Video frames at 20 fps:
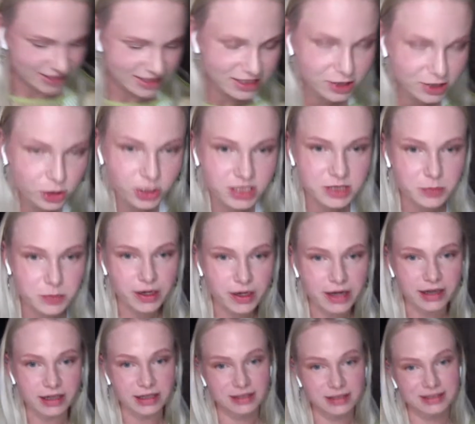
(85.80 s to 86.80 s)
Dina
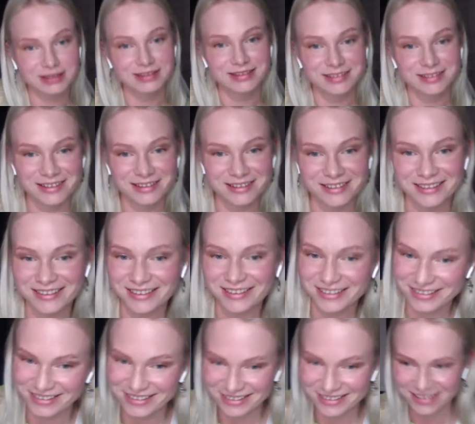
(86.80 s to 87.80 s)
inspired.
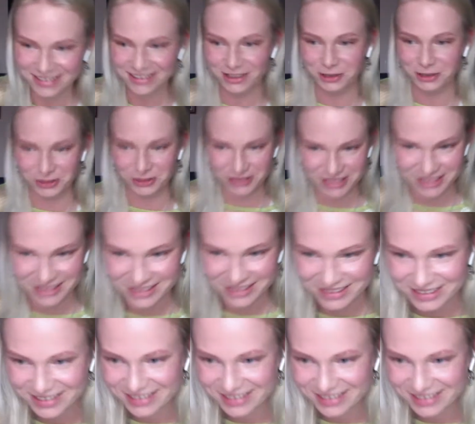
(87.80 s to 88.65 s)
Looks.